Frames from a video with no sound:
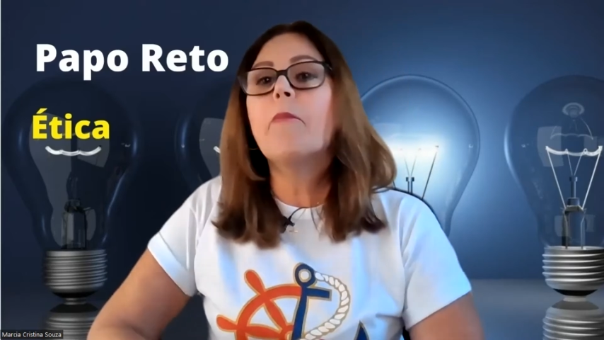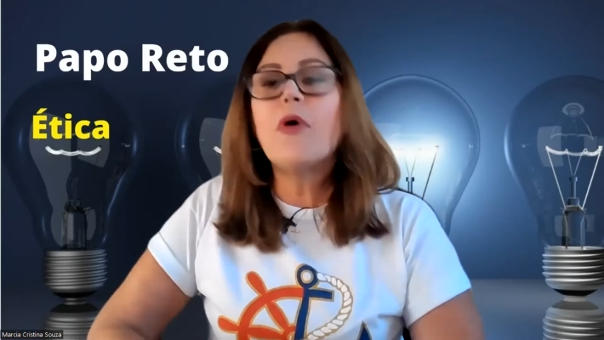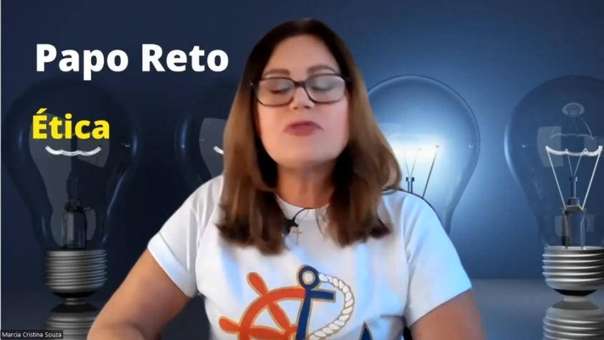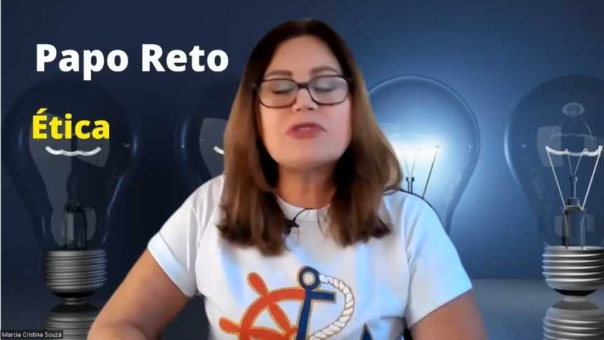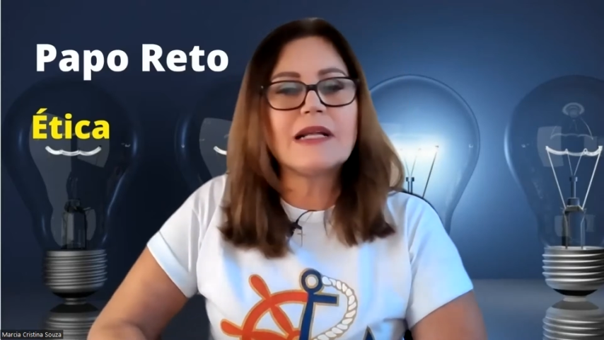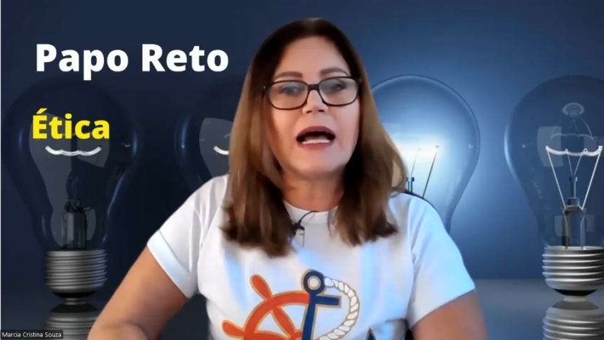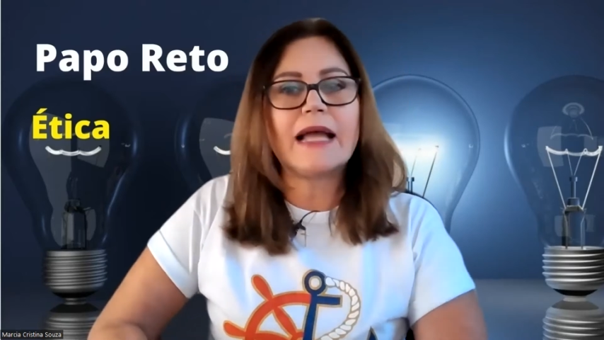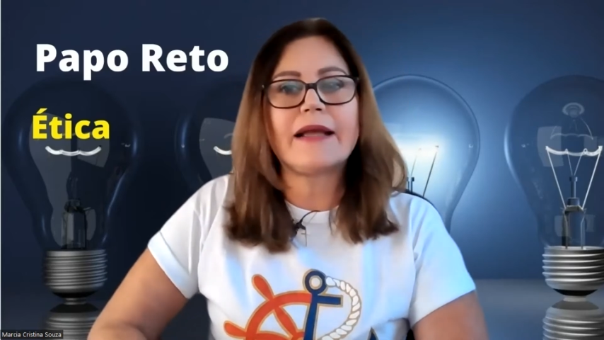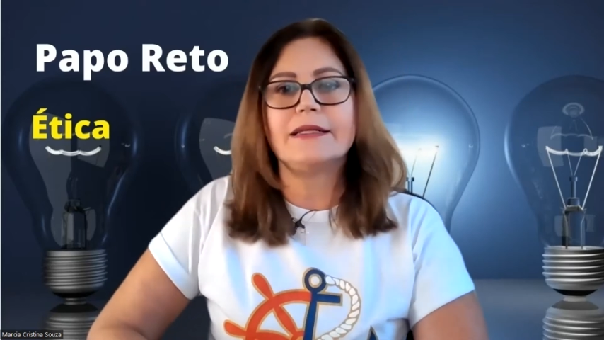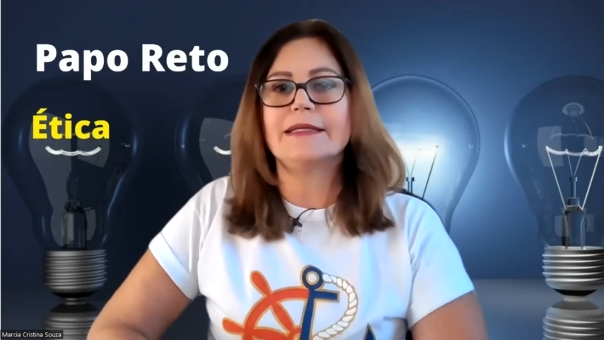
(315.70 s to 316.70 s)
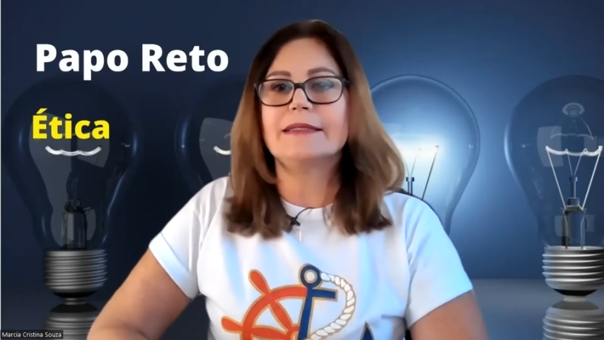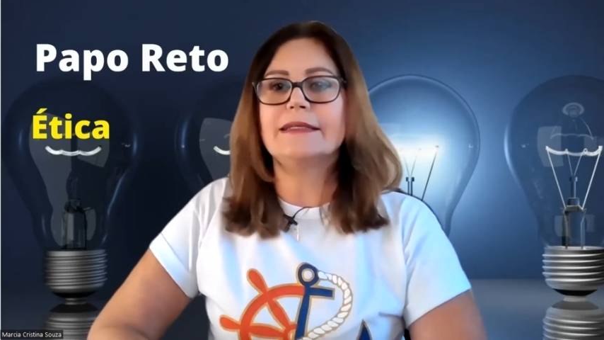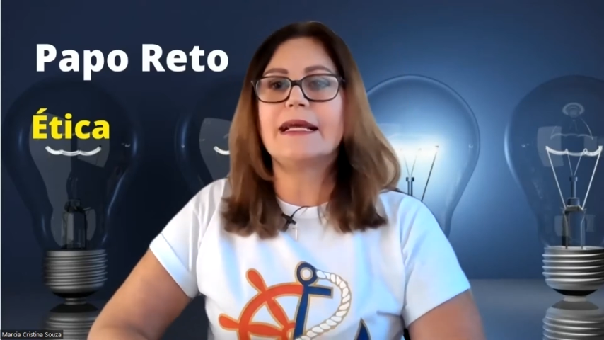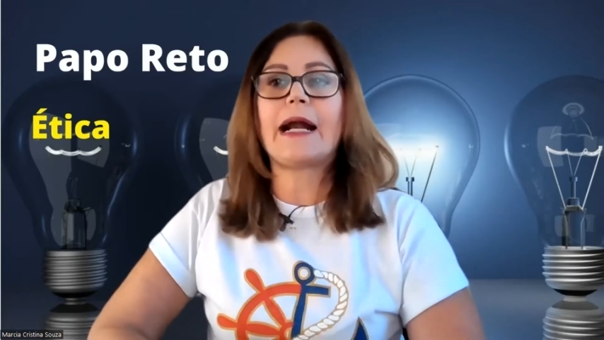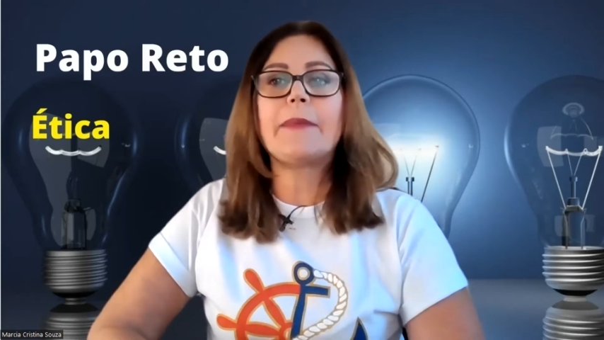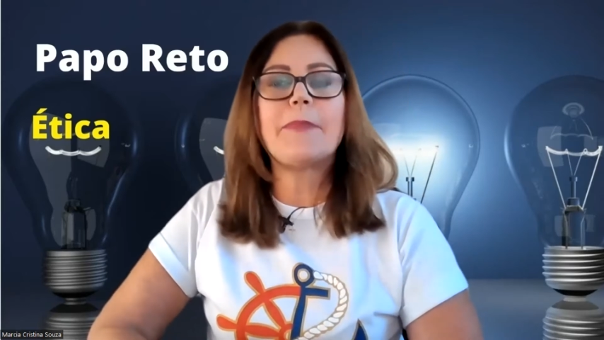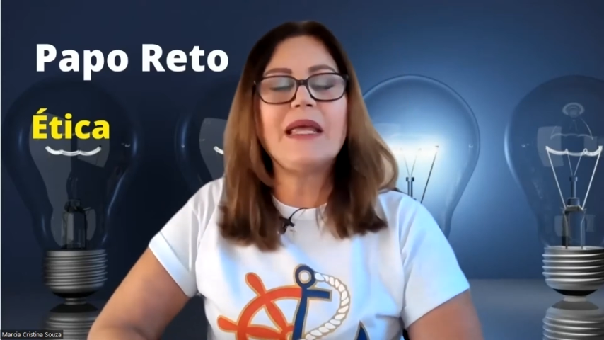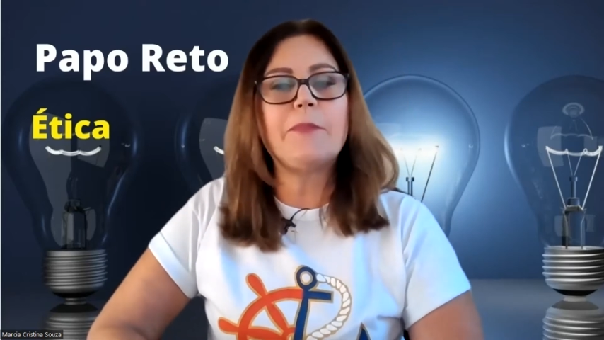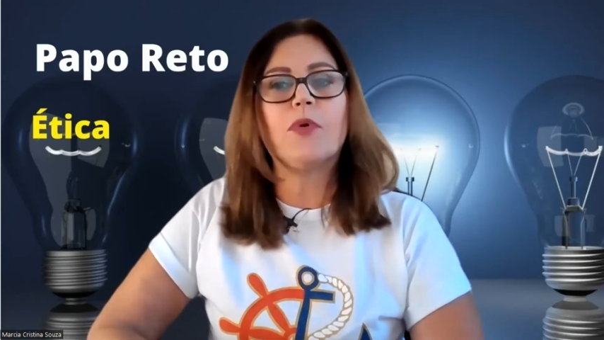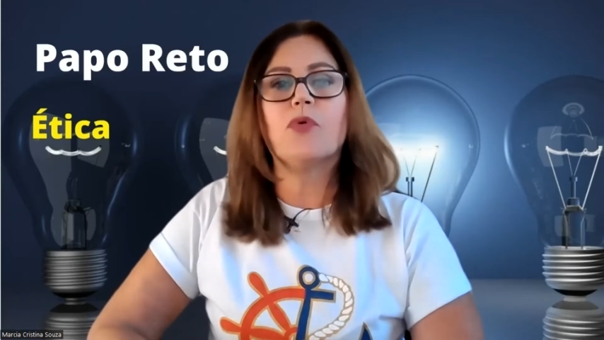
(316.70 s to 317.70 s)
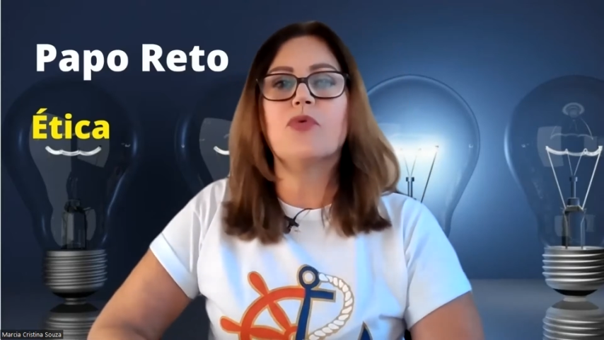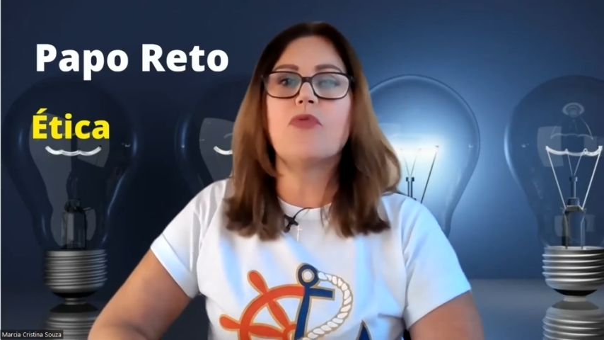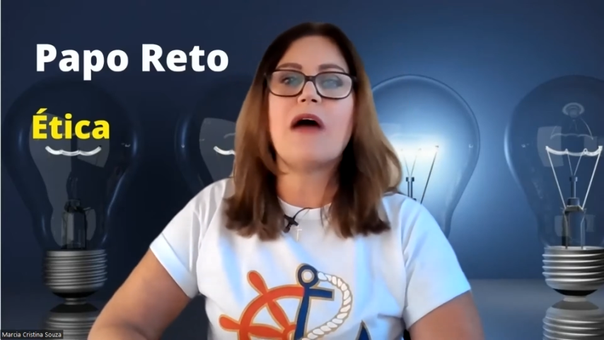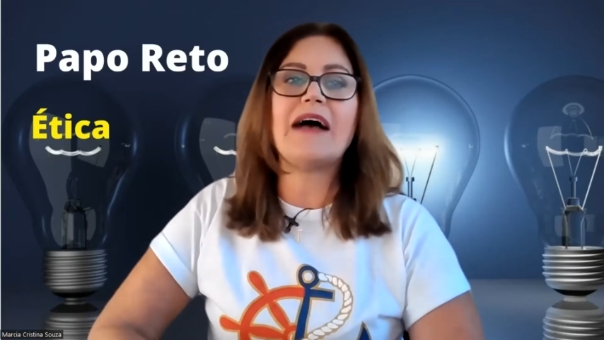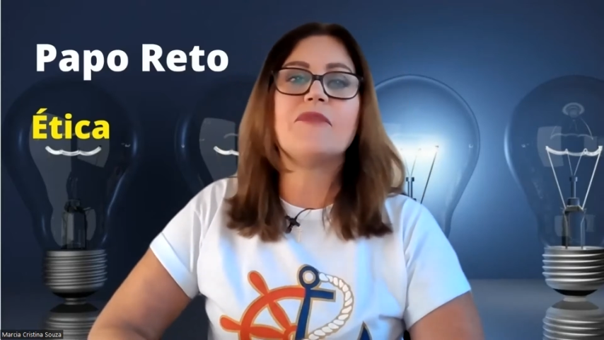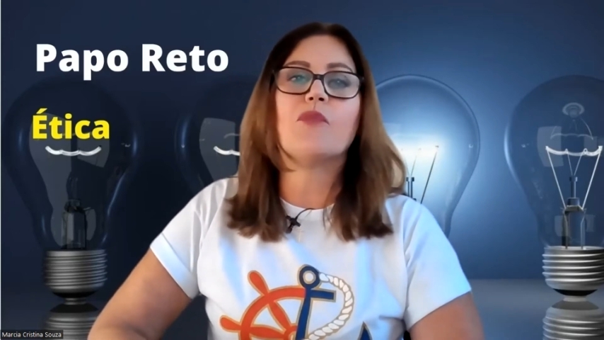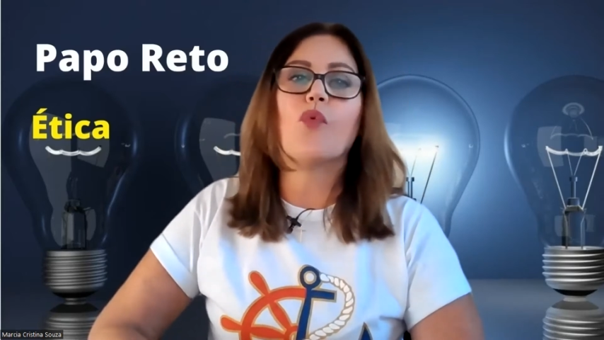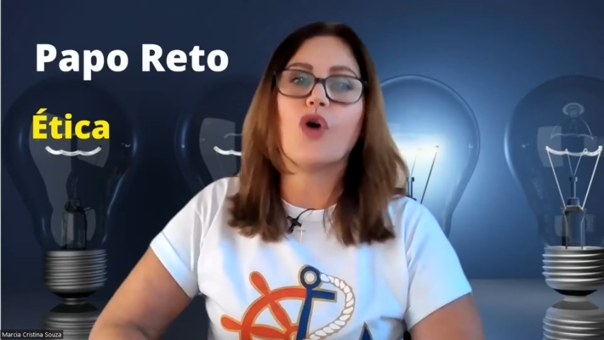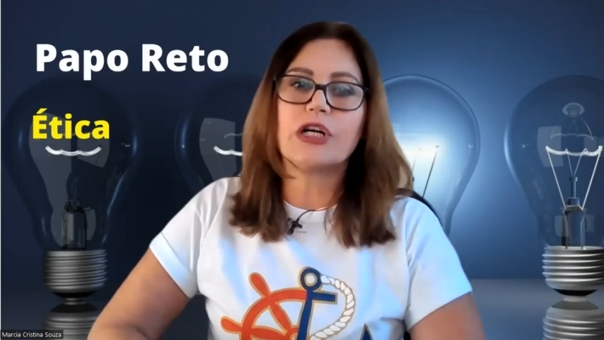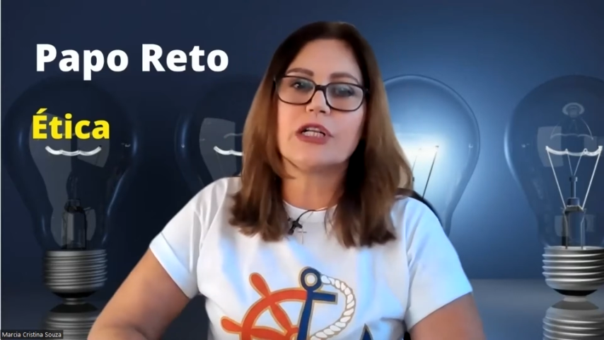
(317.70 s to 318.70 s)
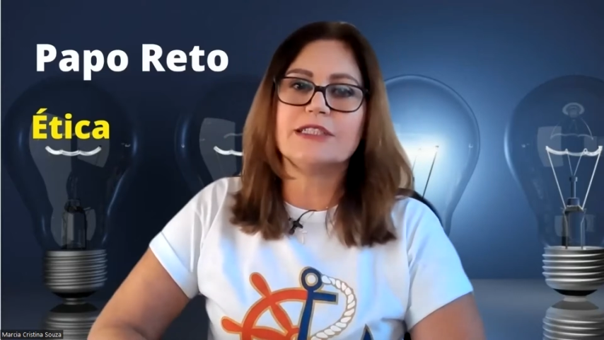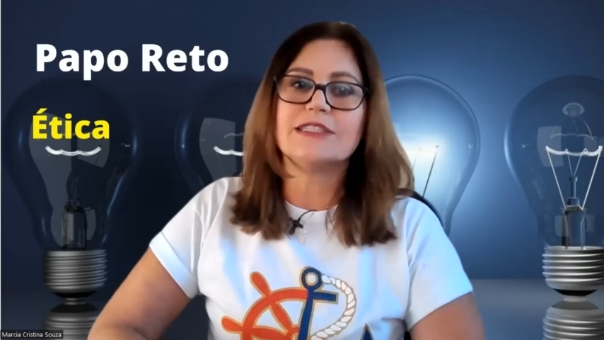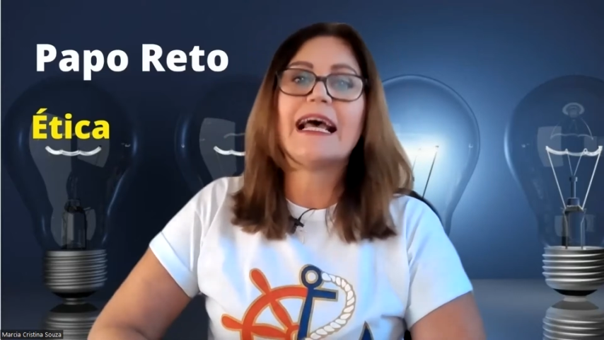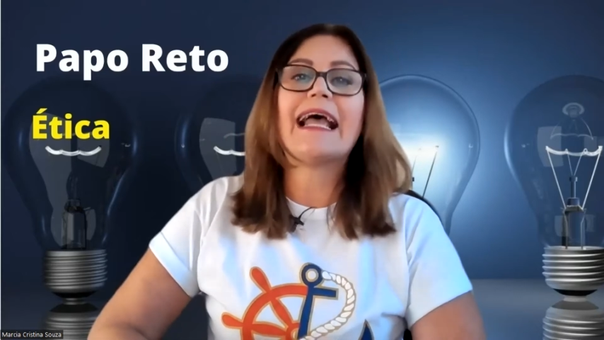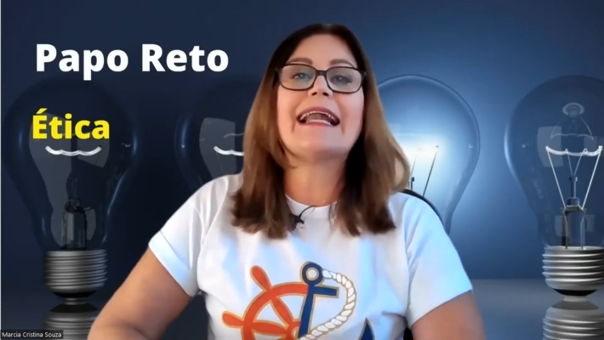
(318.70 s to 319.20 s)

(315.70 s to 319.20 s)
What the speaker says: Most likely, they are people who have worked